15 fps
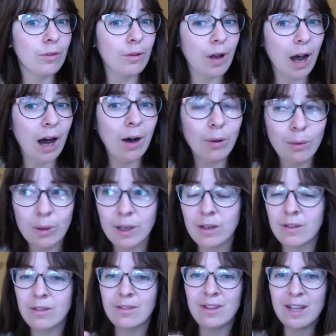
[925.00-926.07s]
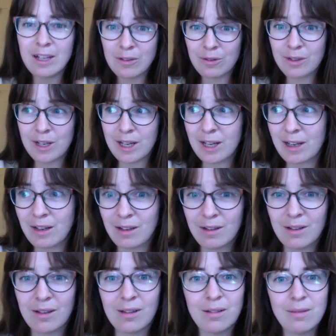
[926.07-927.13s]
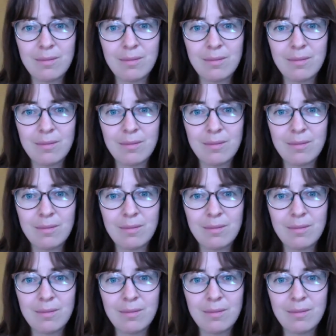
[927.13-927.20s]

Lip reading: in a day-to-day